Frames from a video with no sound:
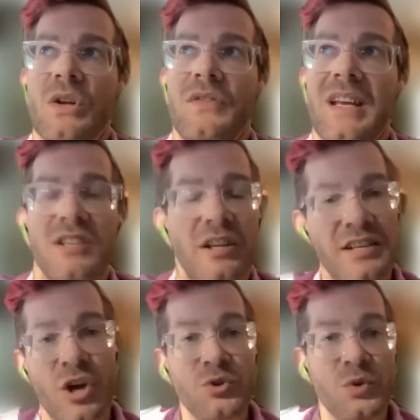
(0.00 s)

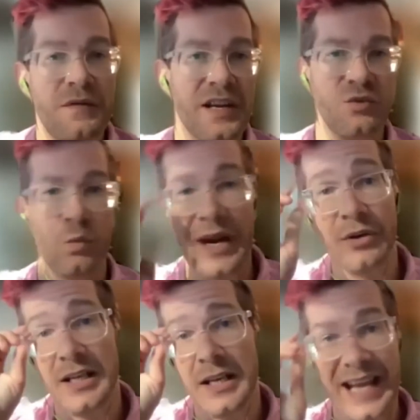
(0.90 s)
this also affects where
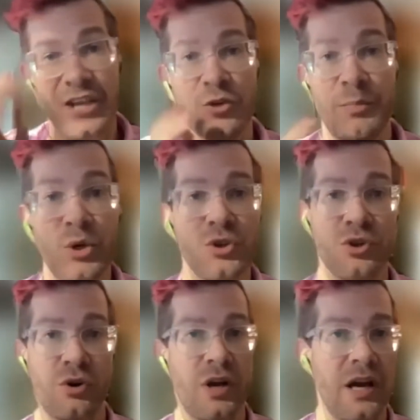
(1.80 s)
in the deck you put
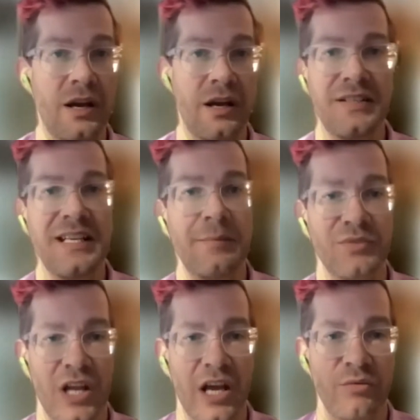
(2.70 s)
your team
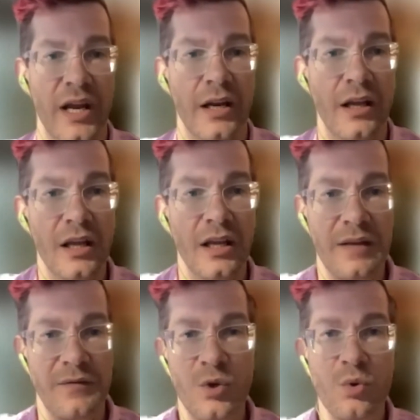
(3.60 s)
slide, right?
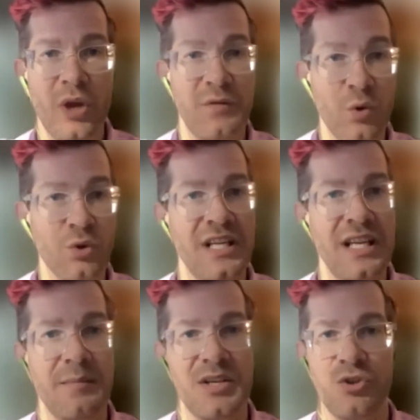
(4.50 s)
If your
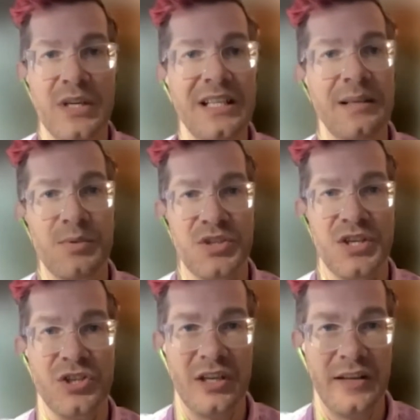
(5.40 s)
team is uniquely
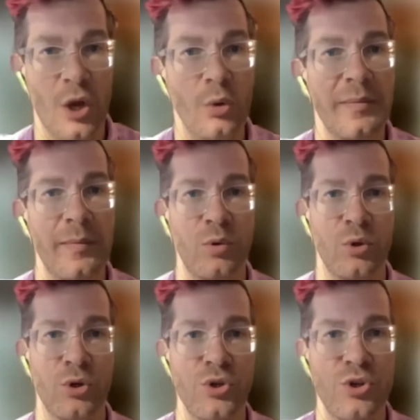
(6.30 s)
positioned and the only people
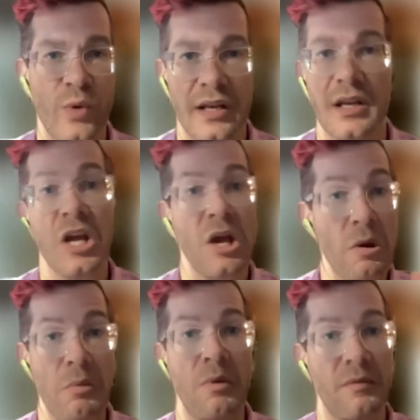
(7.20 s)
who can do it,
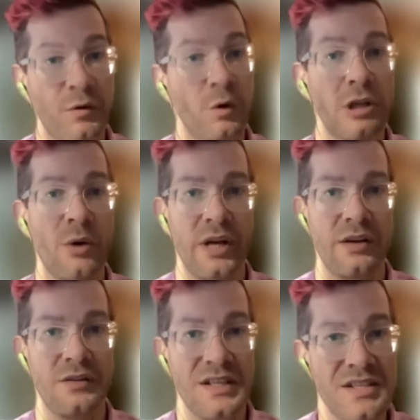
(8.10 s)
front load
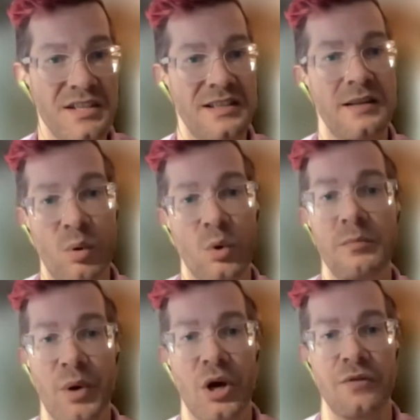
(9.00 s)
it. This is an
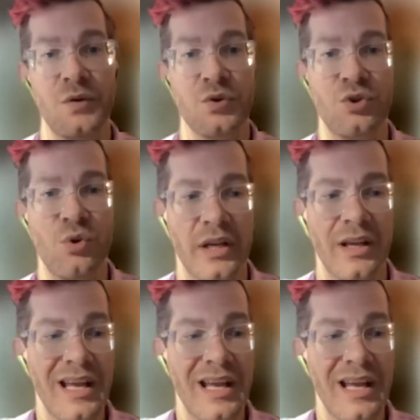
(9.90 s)
important part of your story.